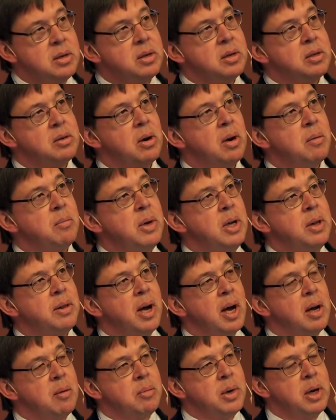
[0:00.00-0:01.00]
to sort of mean
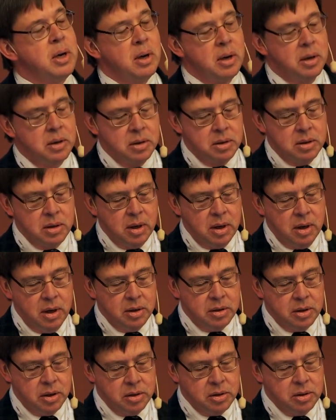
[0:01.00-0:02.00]
that because
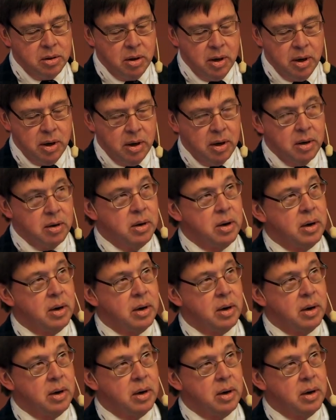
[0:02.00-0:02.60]
it's a surrogate.